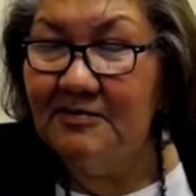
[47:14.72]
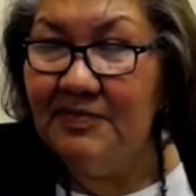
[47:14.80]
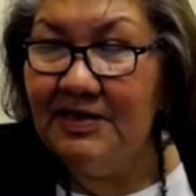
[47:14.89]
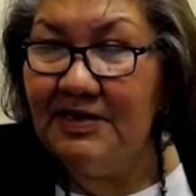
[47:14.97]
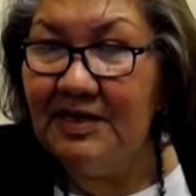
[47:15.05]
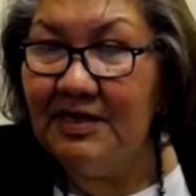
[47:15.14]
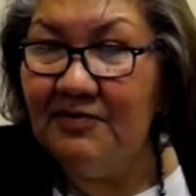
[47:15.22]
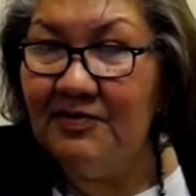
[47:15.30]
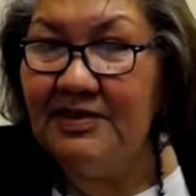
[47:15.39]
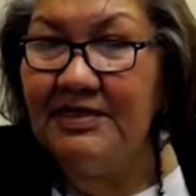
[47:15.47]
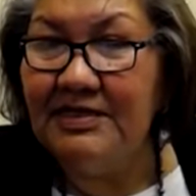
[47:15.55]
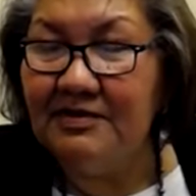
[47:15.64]
But I
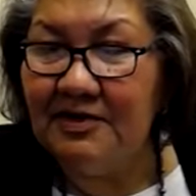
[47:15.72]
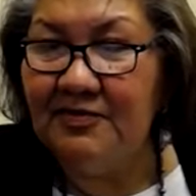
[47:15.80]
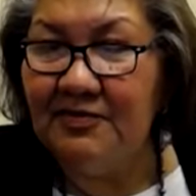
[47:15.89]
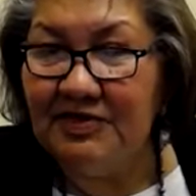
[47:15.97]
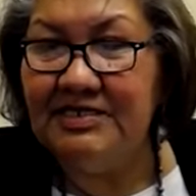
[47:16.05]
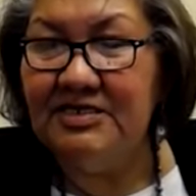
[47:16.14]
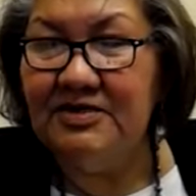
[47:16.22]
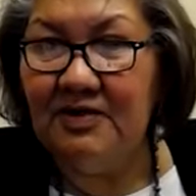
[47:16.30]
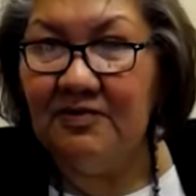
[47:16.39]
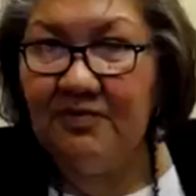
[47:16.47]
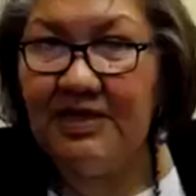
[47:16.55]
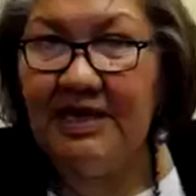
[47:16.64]
really, I really do.
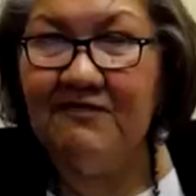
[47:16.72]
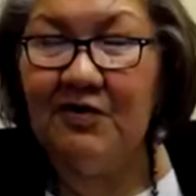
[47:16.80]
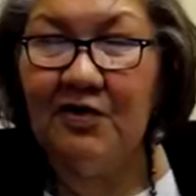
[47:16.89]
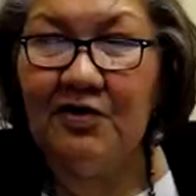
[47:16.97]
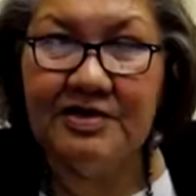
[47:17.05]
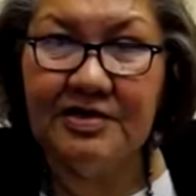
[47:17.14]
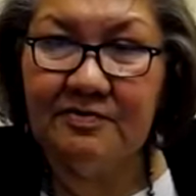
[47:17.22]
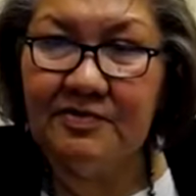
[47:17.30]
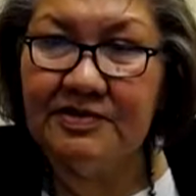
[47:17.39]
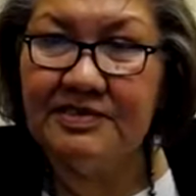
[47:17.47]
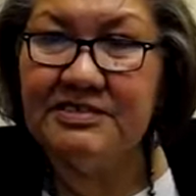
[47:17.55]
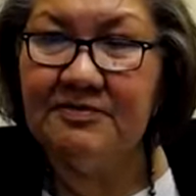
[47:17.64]
I really have a hard time
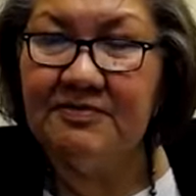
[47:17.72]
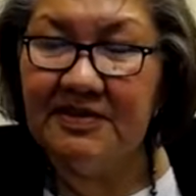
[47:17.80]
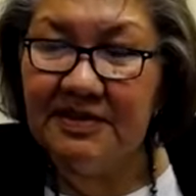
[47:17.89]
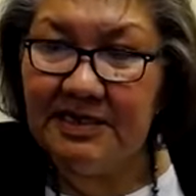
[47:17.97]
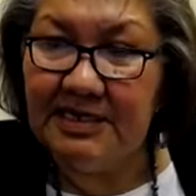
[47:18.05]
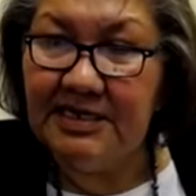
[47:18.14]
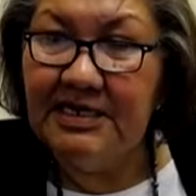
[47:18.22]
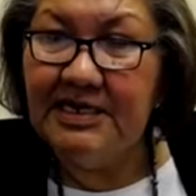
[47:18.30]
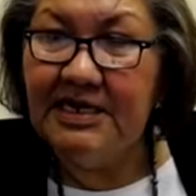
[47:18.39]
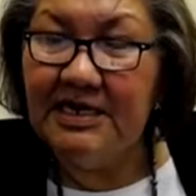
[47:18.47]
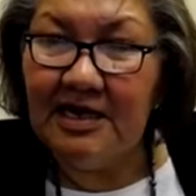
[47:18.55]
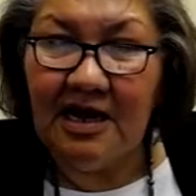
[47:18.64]
with some of the.
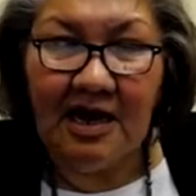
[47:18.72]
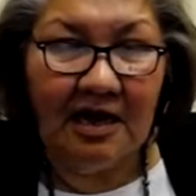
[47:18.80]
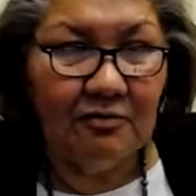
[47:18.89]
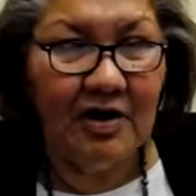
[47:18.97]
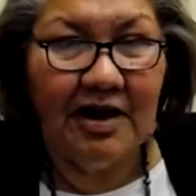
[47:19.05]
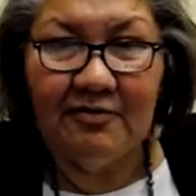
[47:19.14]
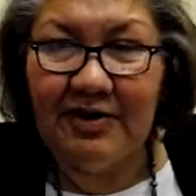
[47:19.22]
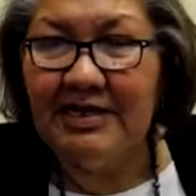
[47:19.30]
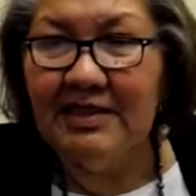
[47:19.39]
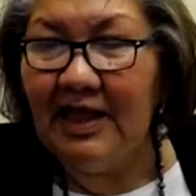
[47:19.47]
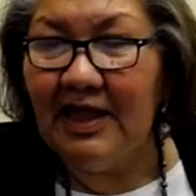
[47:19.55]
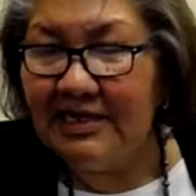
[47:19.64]
I, I
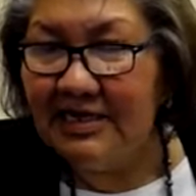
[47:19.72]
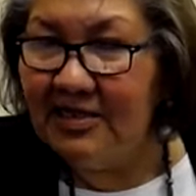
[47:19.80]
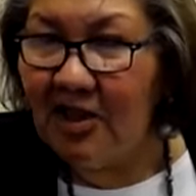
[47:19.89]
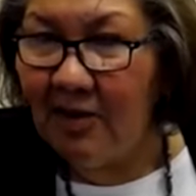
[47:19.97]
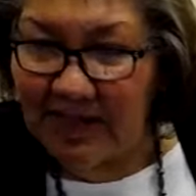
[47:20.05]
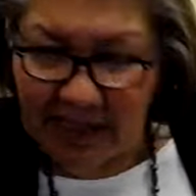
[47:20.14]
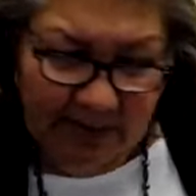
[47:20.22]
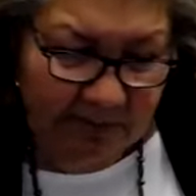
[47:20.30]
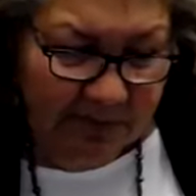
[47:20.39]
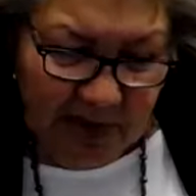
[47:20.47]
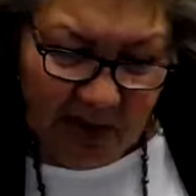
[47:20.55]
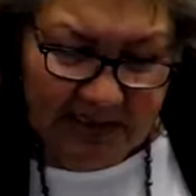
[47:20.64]
read a land
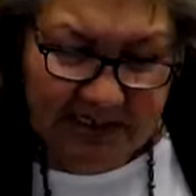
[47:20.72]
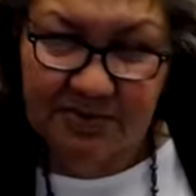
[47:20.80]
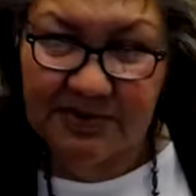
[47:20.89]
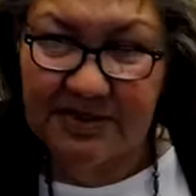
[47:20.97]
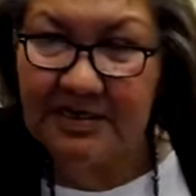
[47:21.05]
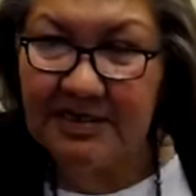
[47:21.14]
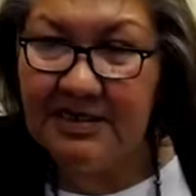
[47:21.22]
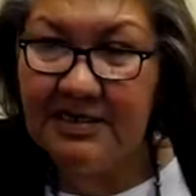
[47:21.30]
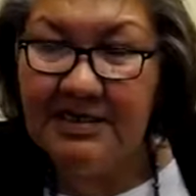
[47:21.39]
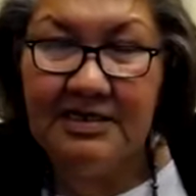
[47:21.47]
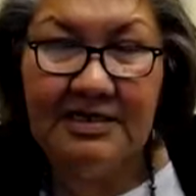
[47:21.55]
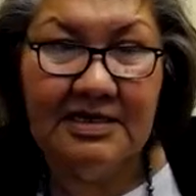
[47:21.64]
acknowledgement,
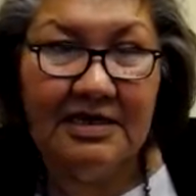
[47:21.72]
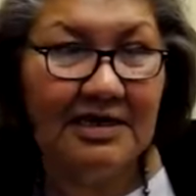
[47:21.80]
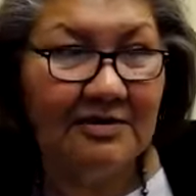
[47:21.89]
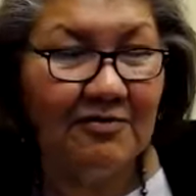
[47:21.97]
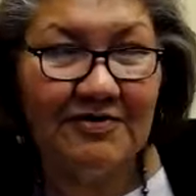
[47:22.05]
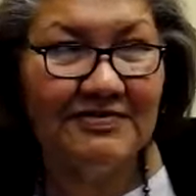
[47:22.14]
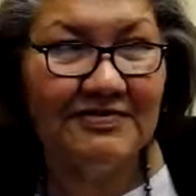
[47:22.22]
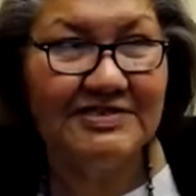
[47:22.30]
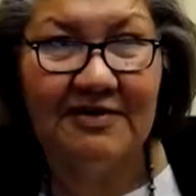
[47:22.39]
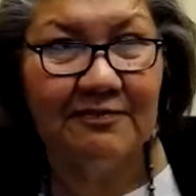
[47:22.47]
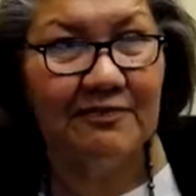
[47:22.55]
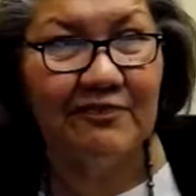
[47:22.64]
and I won't even
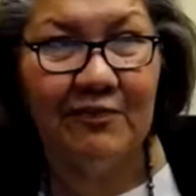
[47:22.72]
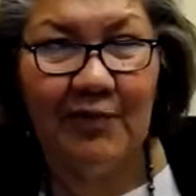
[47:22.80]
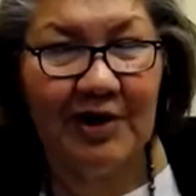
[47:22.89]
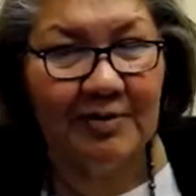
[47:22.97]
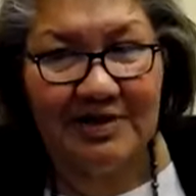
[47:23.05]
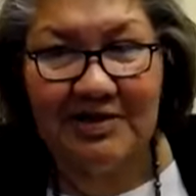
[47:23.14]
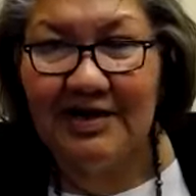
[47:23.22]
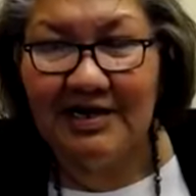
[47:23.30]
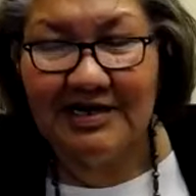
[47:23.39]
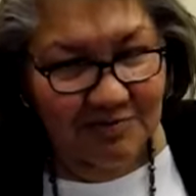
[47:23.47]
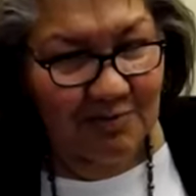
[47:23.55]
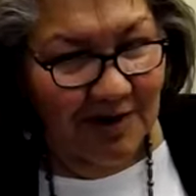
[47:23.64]
say where, but you
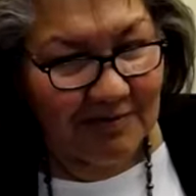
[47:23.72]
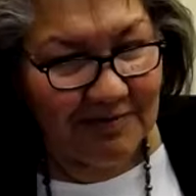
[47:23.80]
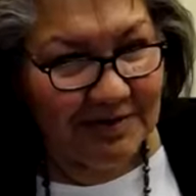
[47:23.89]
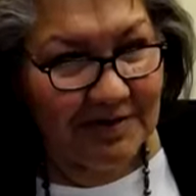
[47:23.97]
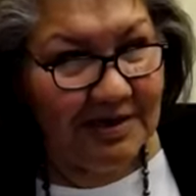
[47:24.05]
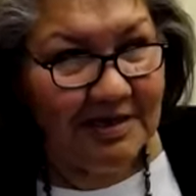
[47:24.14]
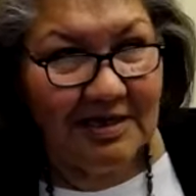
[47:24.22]
guys will probably